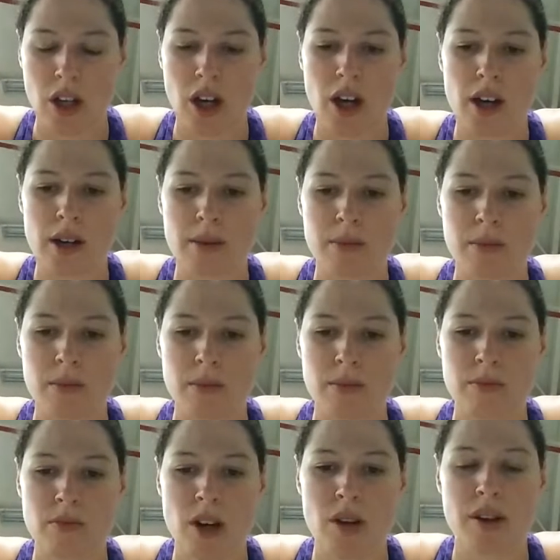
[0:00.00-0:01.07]

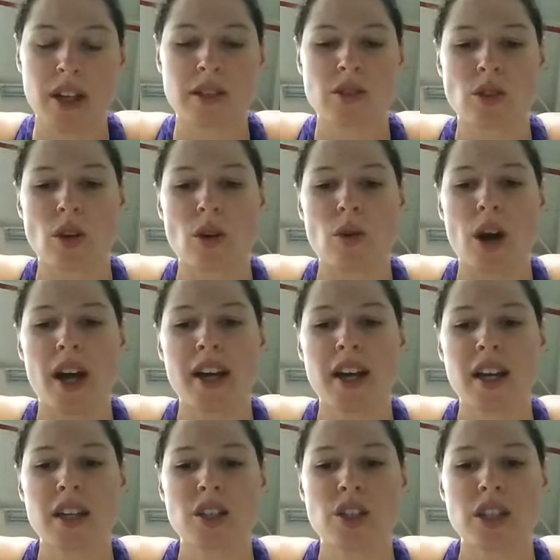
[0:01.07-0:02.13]
Okay, so I
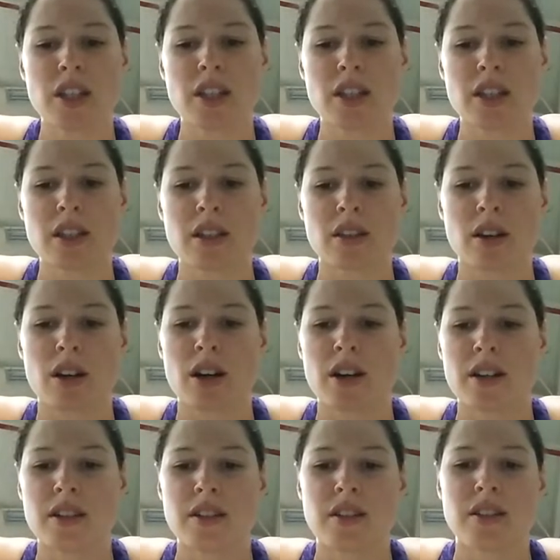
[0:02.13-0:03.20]
kind of cheated
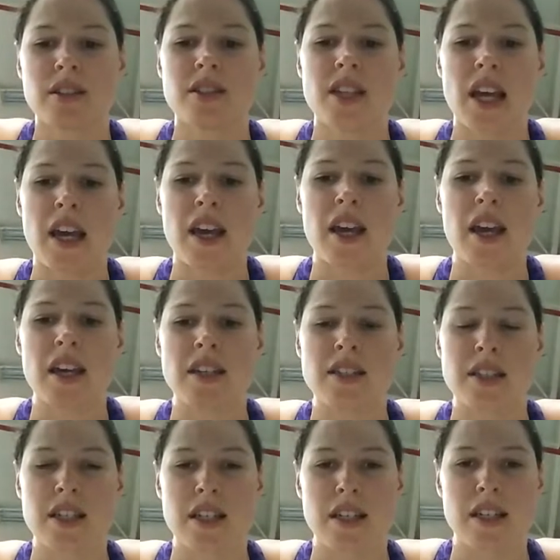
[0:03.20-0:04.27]
on day
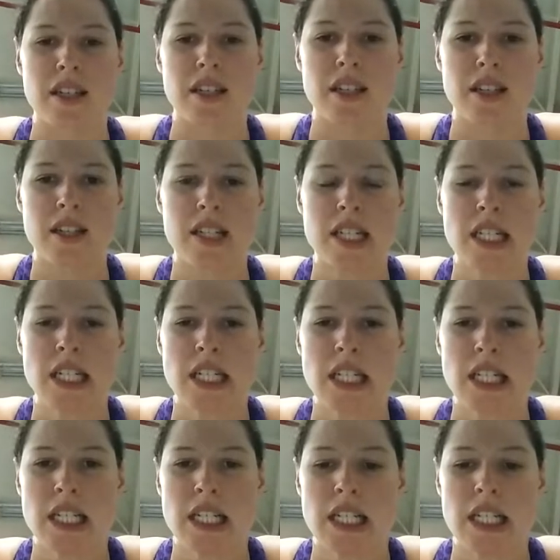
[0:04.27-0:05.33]
18.
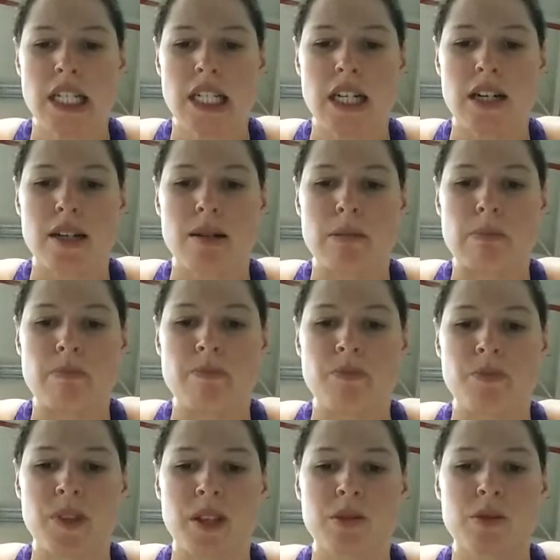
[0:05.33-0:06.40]
It
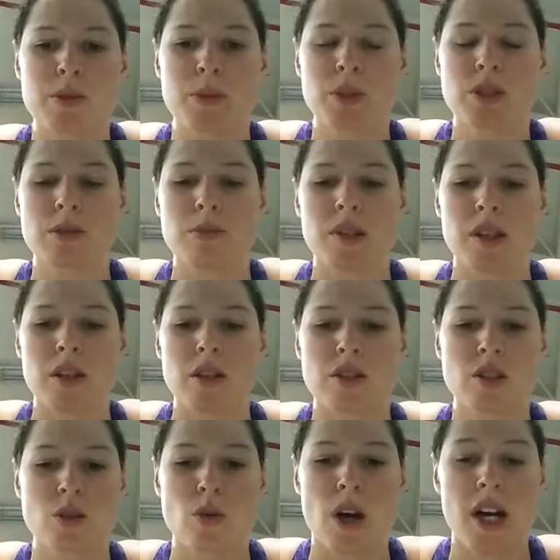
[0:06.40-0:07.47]
was supposed to be
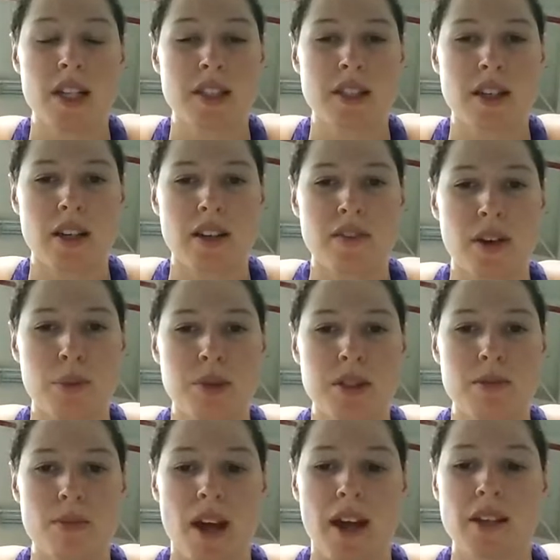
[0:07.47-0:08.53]
squats at
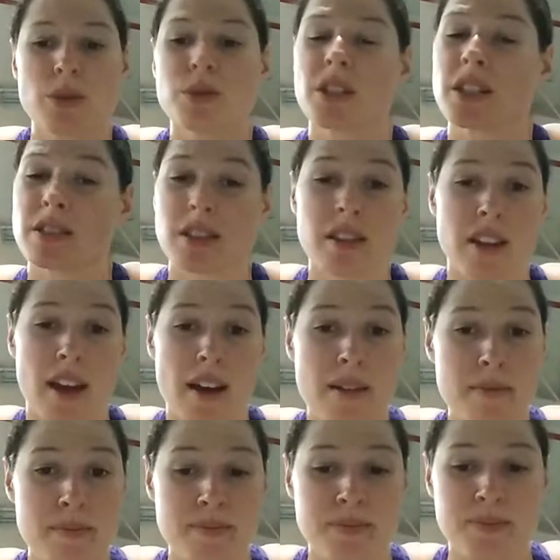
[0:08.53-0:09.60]
85% max, which I did
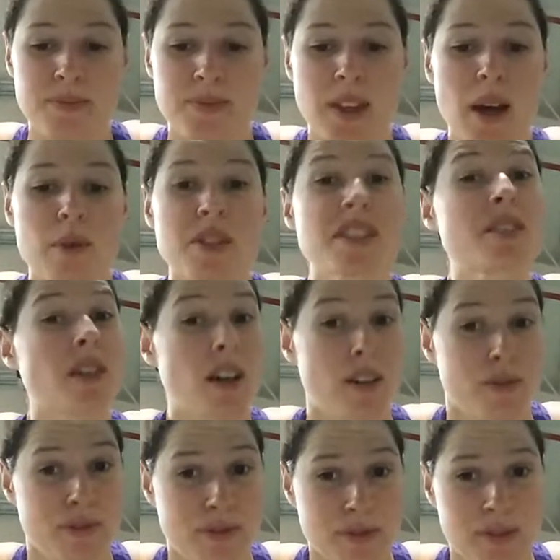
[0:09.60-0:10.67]
that. That was
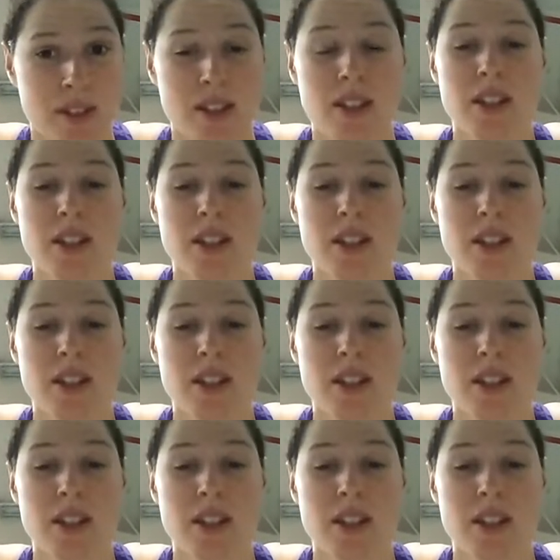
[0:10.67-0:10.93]
tough.